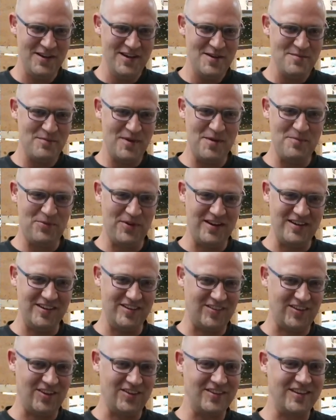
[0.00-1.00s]
My brain does
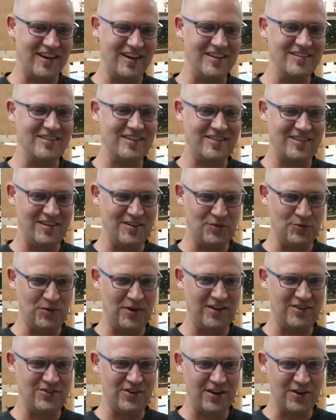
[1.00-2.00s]
all kinds of things when
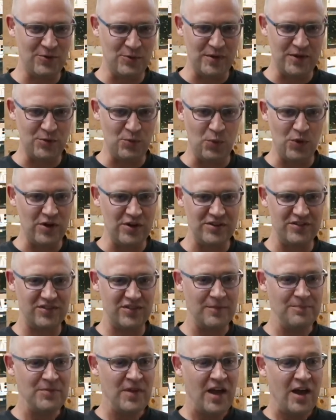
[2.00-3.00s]
I try to read words.
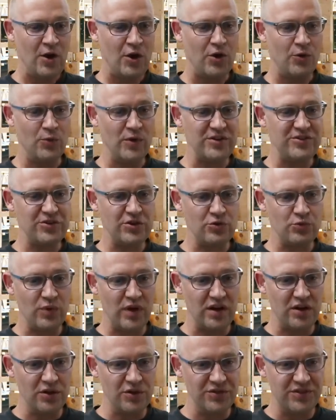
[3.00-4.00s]
Richard
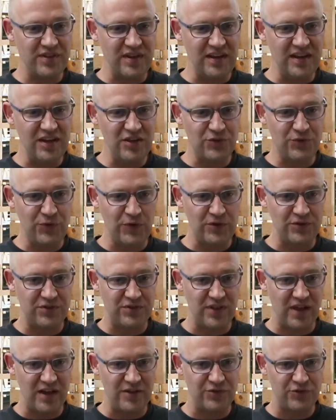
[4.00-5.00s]
Reynolds did his first
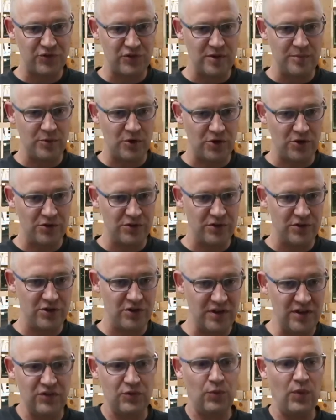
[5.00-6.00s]
live stream earlier
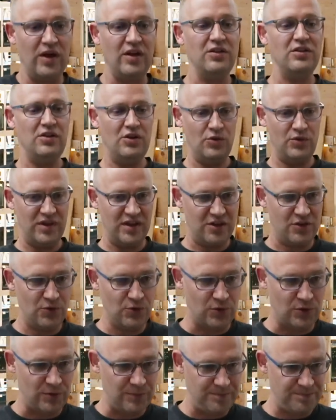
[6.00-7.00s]
as well. Okay,
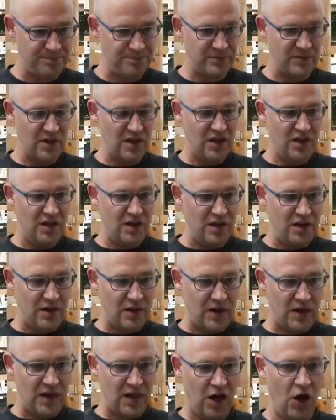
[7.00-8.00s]
cool.
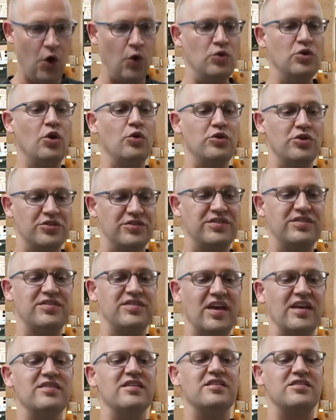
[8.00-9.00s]
Oh, no, you're
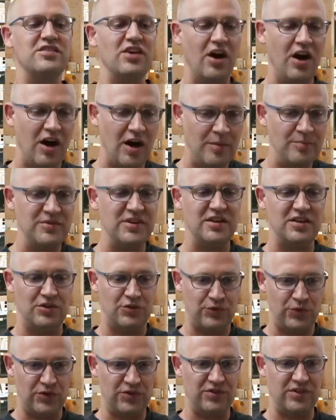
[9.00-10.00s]
saying that Tom did his
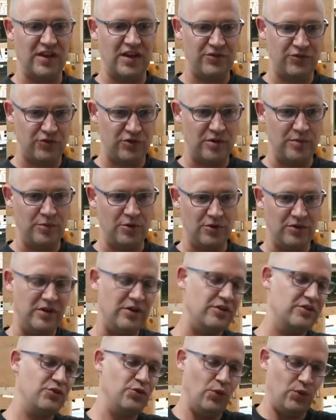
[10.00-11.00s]
first live stream
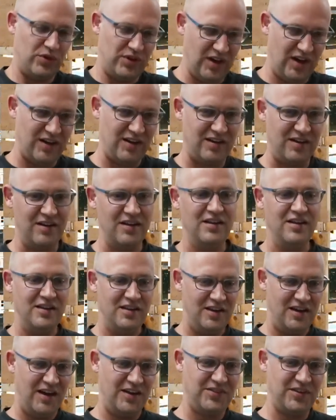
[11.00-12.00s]
earlier. Cool, got it.
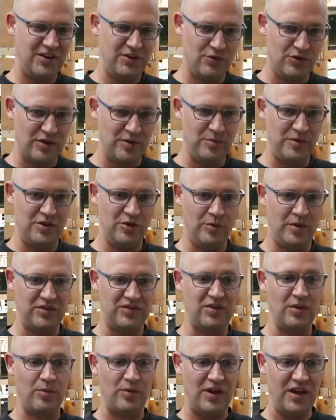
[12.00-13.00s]
I thought you were letting me know about
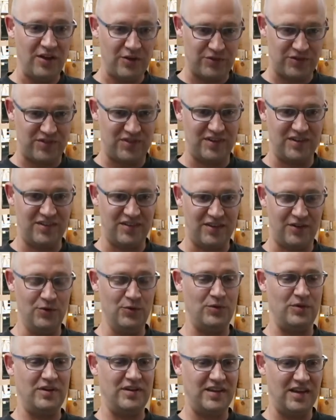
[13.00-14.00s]
someone else, and I was like,
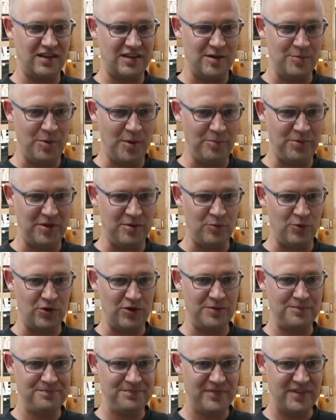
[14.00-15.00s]
oh, I can't keep up anymore.
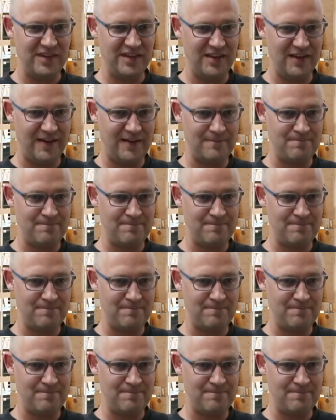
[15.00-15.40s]
Yeah.